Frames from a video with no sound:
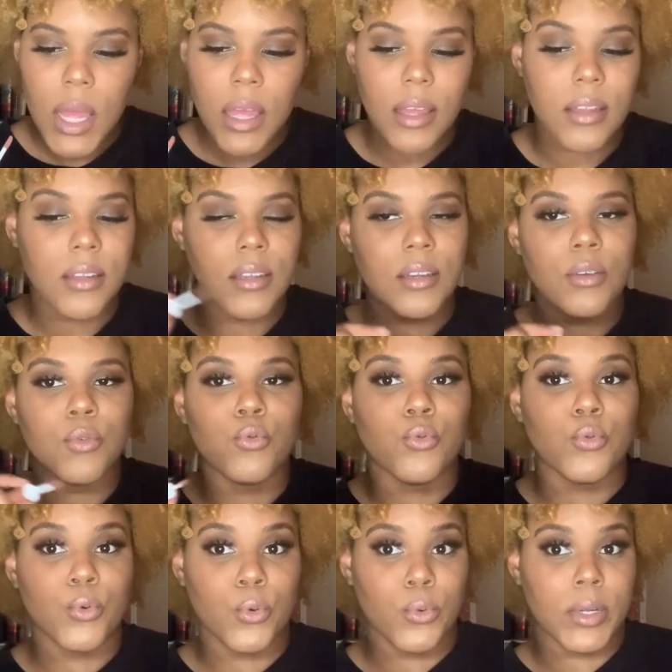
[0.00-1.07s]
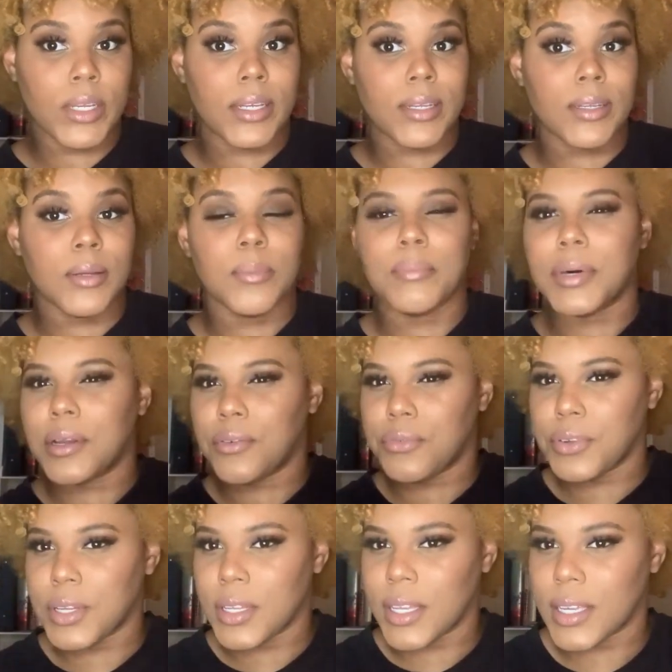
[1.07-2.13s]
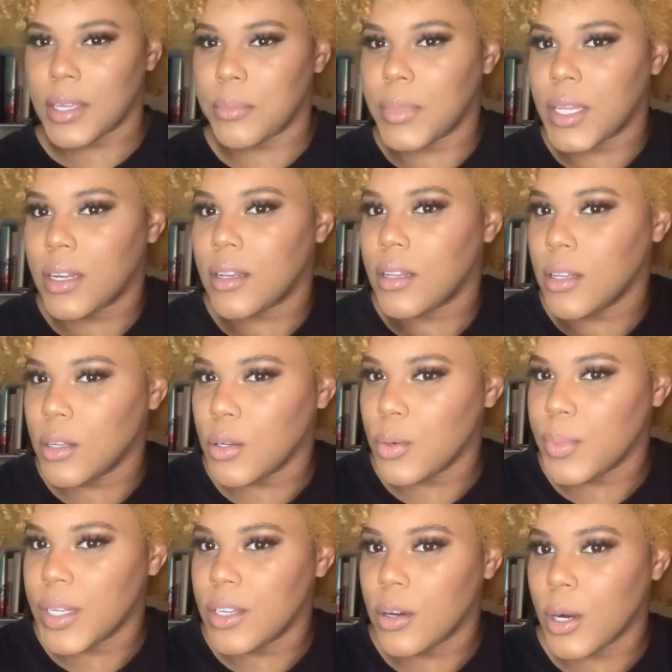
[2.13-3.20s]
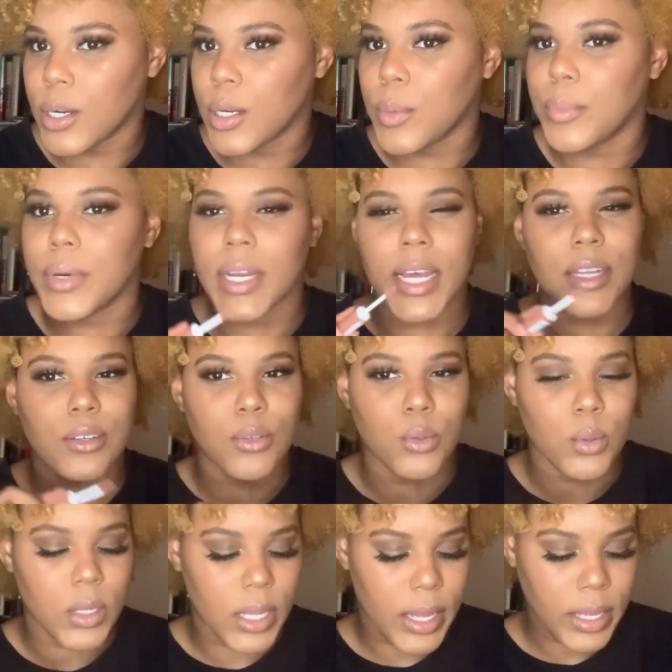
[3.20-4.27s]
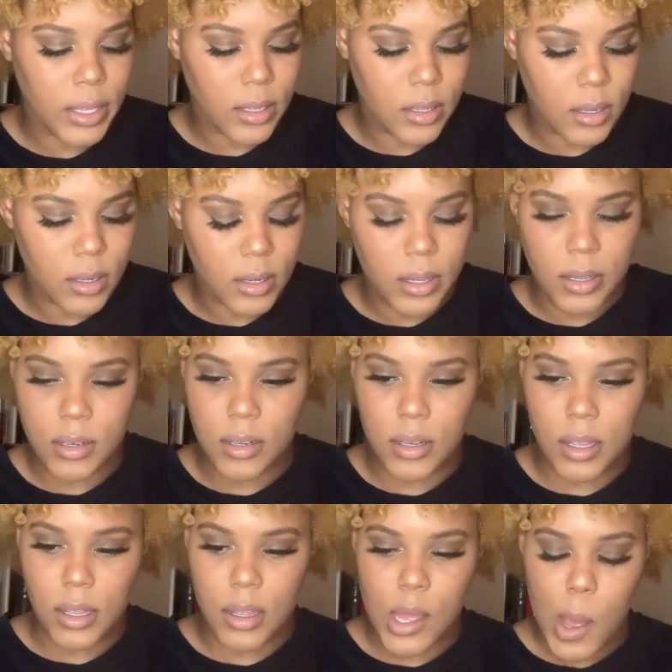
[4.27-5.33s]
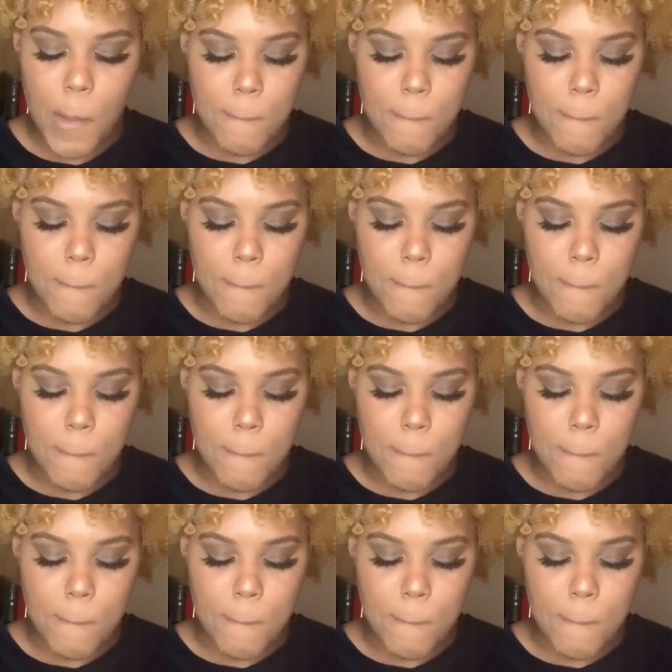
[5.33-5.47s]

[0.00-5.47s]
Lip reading: it didn't ruin it, but I feel like it made it a little bit darker, but I do like it, not gonna lie.